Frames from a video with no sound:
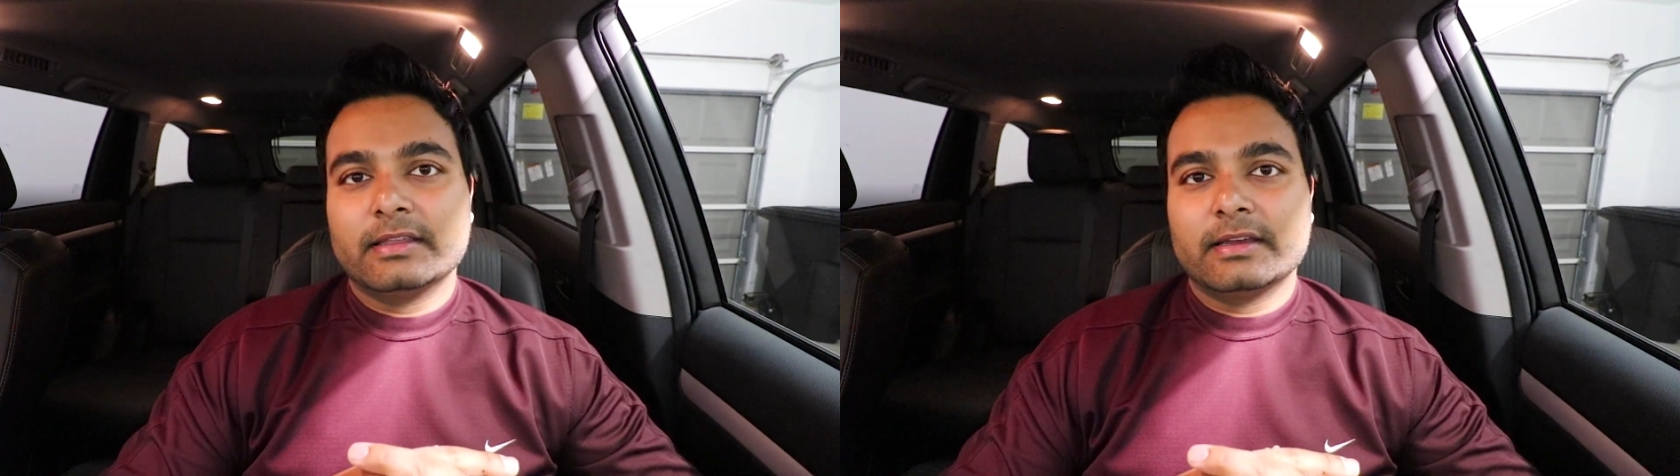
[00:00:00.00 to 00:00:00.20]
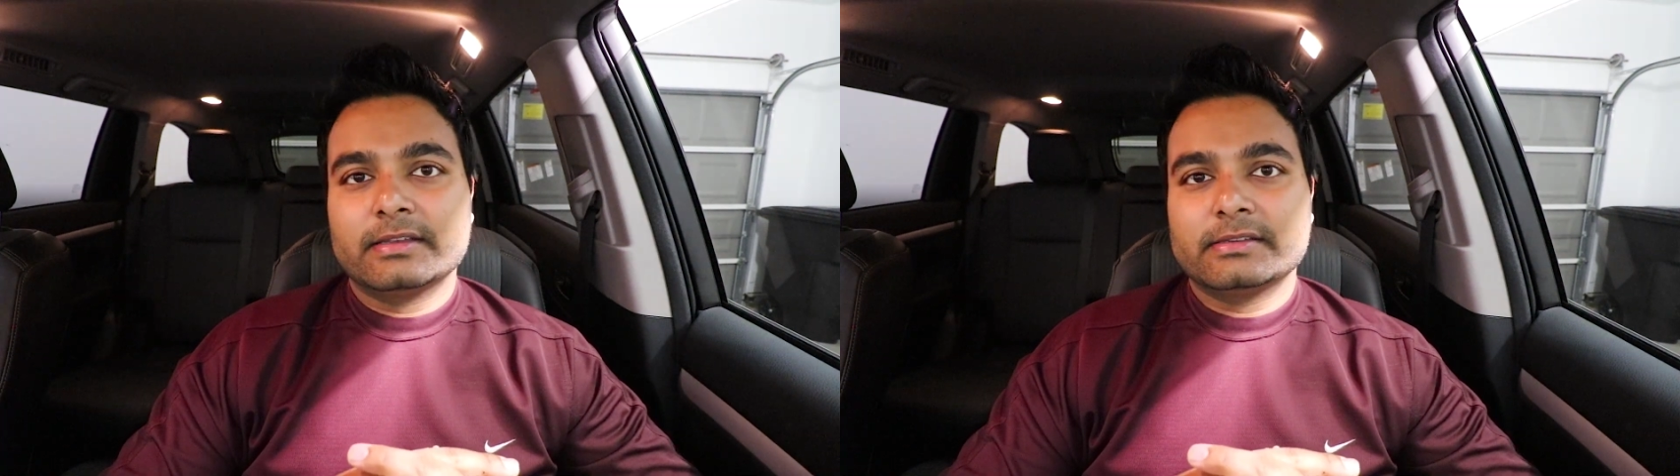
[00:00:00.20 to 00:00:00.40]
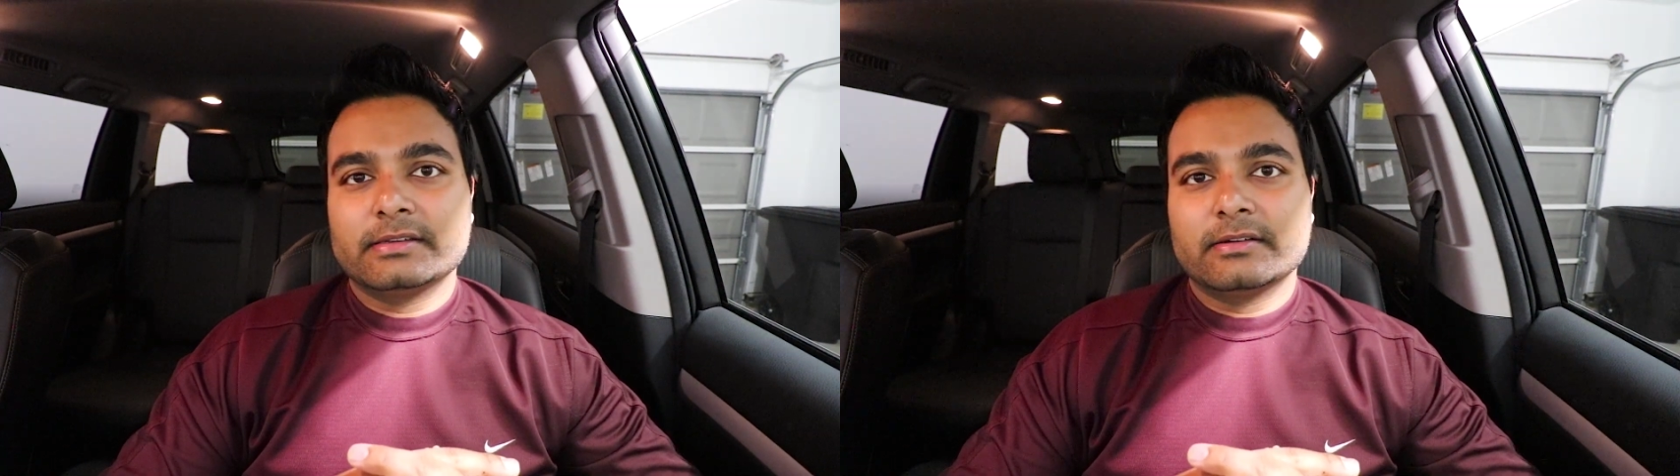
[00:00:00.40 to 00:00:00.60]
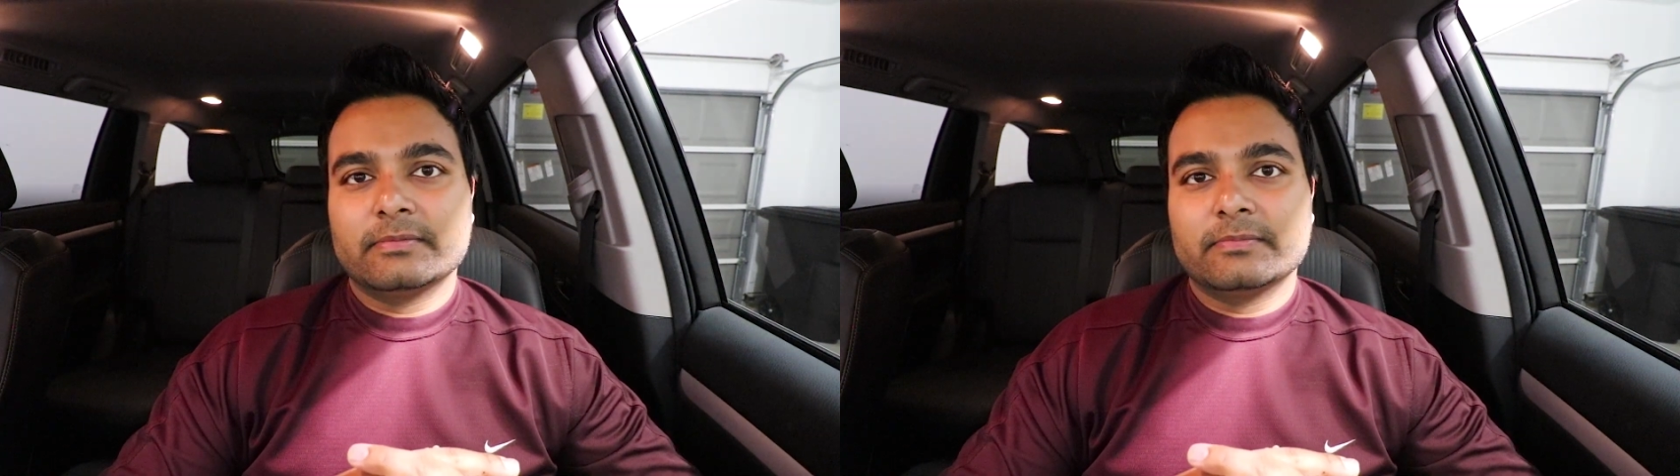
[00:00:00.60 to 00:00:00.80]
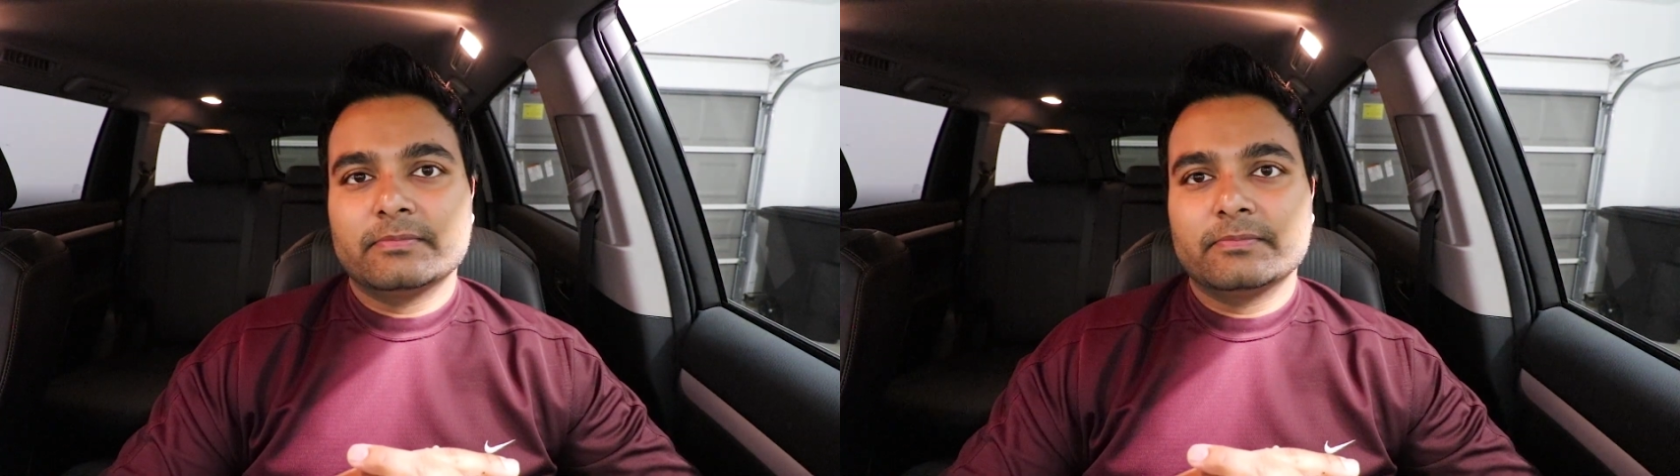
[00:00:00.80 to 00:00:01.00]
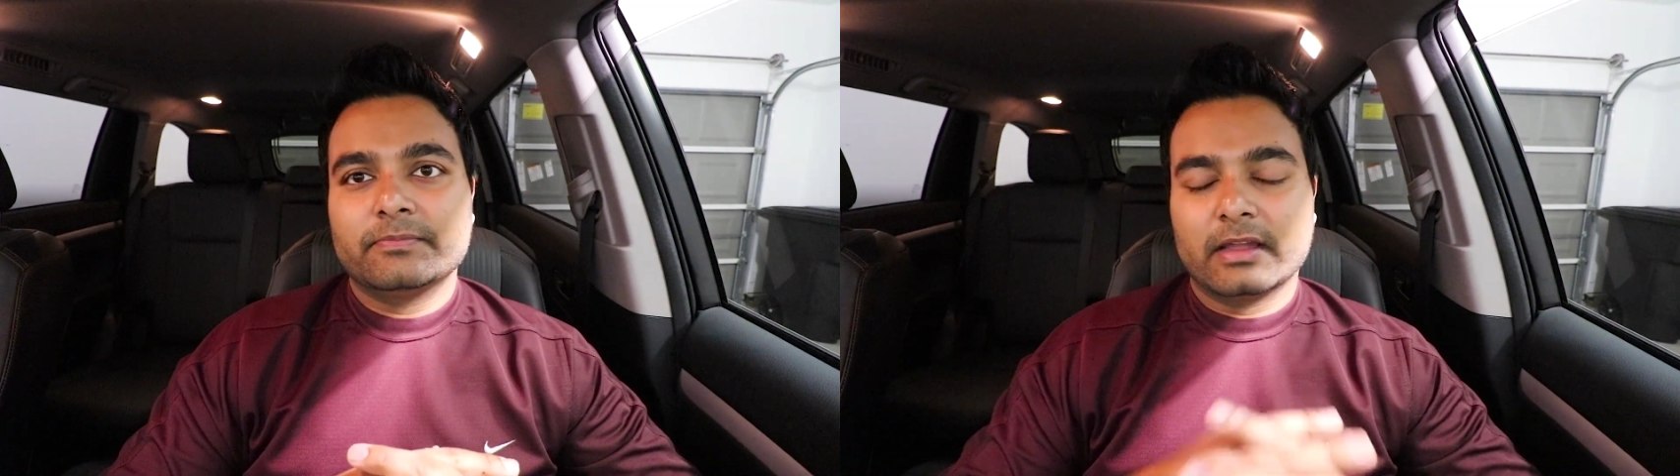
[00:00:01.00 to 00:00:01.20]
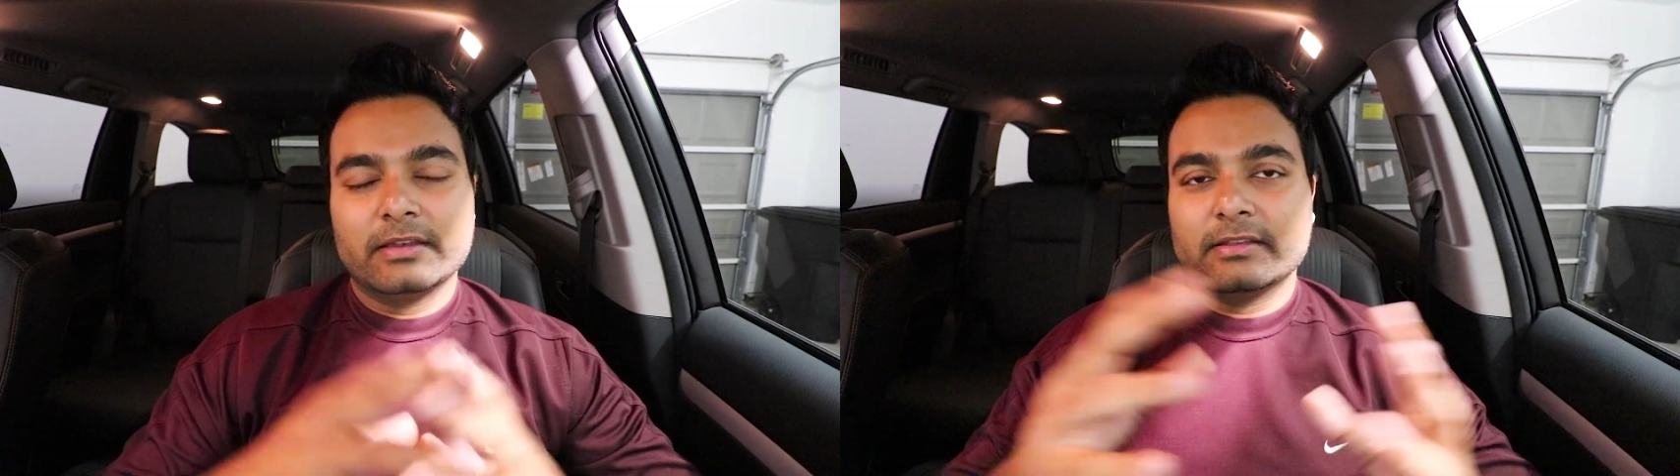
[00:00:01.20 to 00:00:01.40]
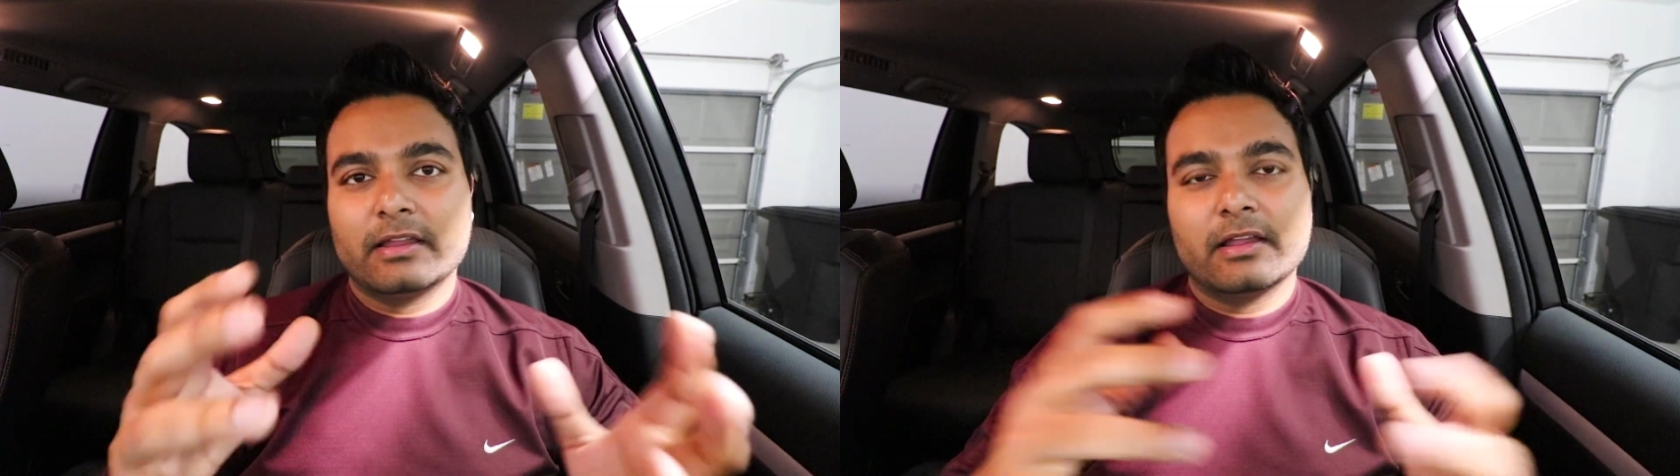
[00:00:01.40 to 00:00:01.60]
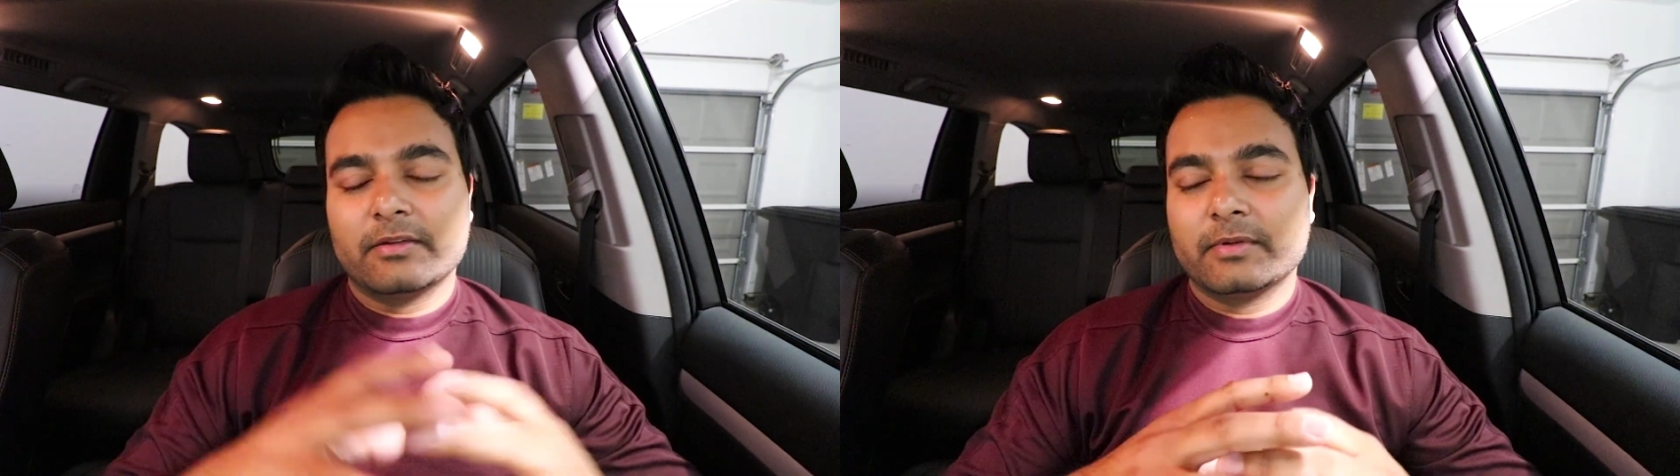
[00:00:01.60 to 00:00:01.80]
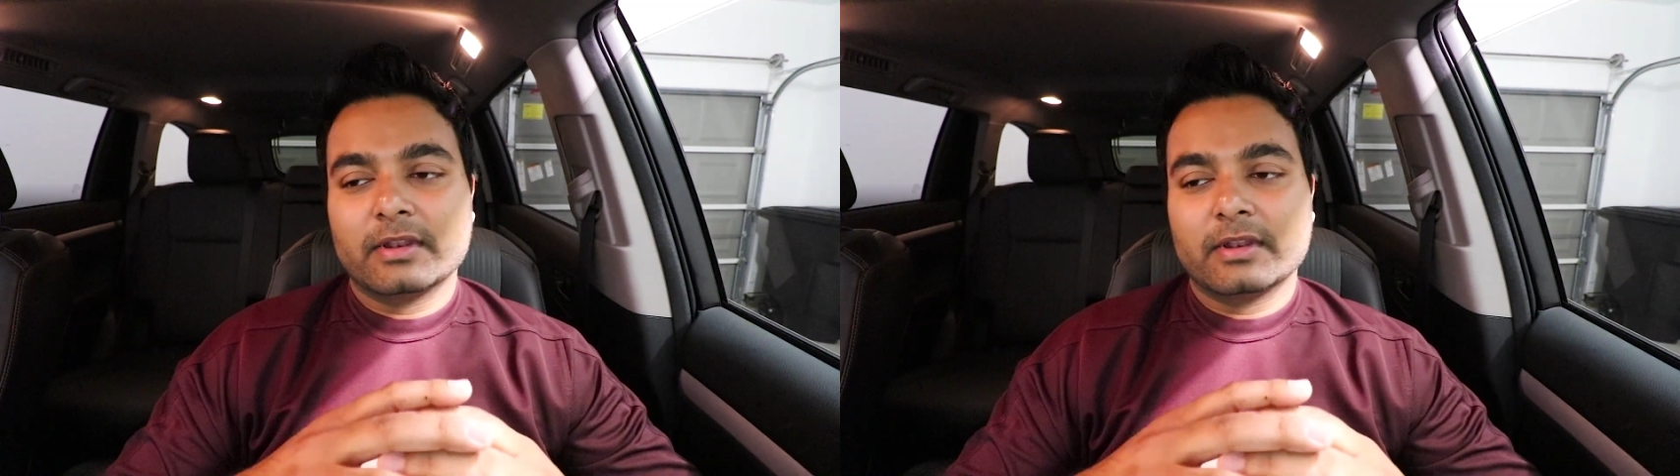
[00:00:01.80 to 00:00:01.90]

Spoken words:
I'm